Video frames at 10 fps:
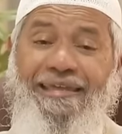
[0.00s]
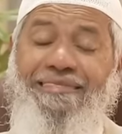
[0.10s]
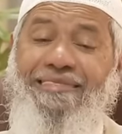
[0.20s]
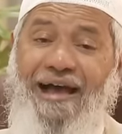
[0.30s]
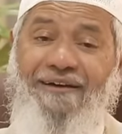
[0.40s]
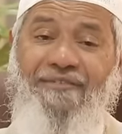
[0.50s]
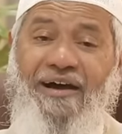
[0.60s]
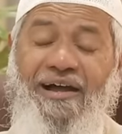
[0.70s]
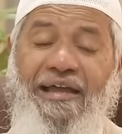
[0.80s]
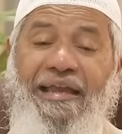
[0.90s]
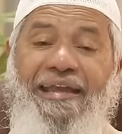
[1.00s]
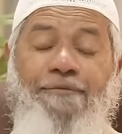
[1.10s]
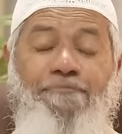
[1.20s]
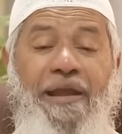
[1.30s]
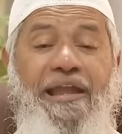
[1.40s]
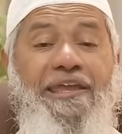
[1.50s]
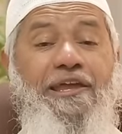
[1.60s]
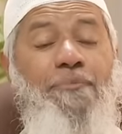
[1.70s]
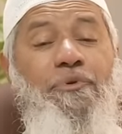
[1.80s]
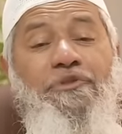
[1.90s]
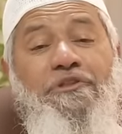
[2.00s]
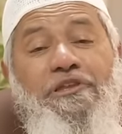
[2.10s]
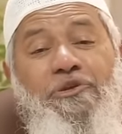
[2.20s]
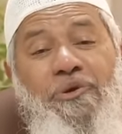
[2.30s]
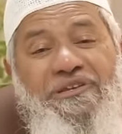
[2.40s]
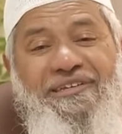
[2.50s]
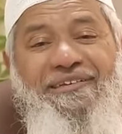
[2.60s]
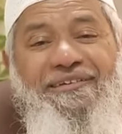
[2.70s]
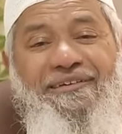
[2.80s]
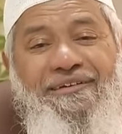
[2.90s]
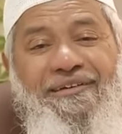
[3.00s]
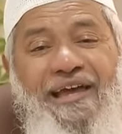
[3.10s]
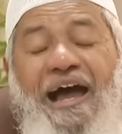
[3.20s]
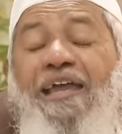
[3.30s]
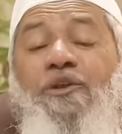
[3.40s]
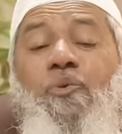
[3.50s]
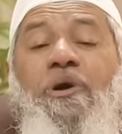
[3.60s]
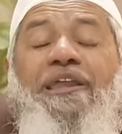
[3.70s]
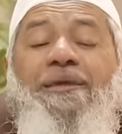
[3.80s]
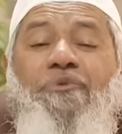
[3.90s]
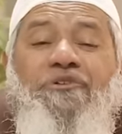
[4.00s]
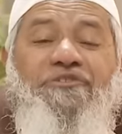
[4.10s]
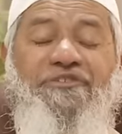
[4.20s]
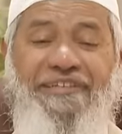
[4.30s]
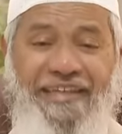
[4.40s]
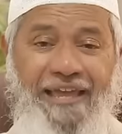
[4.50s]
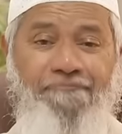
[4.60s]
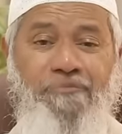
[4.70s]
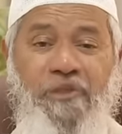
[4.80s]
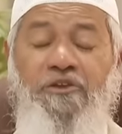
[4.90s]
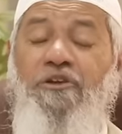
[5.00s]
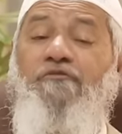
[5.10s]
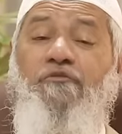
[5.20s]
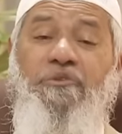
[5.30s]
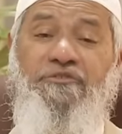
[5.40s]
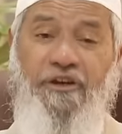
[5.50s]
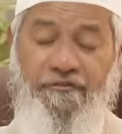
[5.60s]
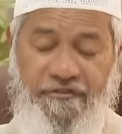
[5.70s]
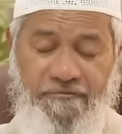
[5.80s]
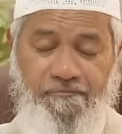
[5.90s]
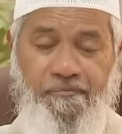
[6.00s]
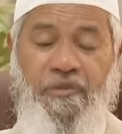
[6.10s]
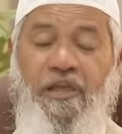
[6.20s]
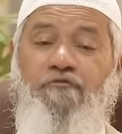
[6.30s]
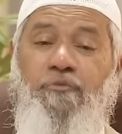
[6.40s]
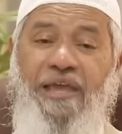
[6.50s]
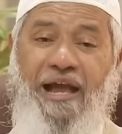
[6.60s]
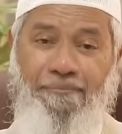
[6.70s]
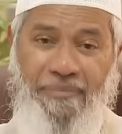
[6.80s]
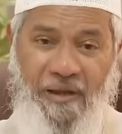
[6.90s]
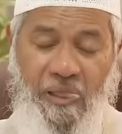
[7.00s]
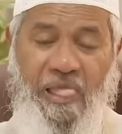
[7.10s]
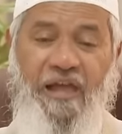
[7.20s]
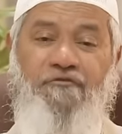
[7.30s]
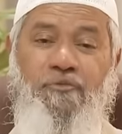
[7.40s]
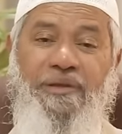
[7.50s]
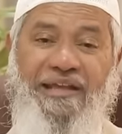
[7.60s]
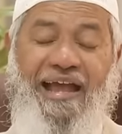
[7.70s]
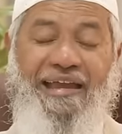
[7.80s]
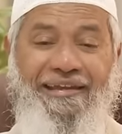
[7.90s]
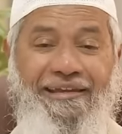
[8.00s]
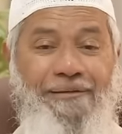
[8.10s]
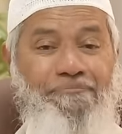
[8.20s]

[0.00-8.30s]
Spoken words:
in dawah, depending upon the situation, I do agree most of the time you have to be soft, you have to be humble, you have to be kind.